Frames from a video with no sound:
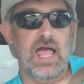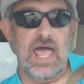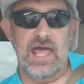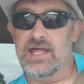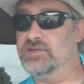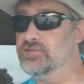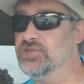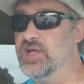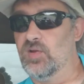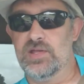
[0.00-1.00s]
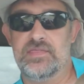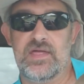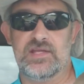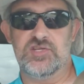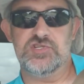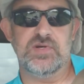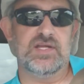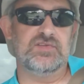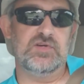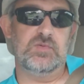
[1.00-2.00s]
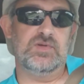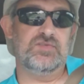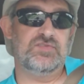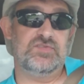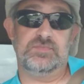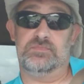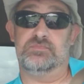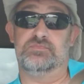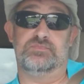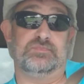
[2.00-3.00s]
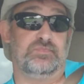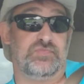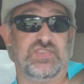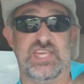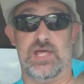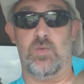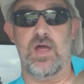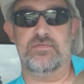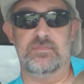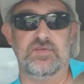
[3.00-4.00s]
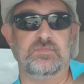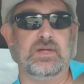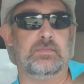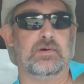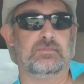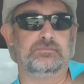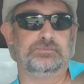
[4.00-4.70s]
And the only thing that you can do is get away from these people.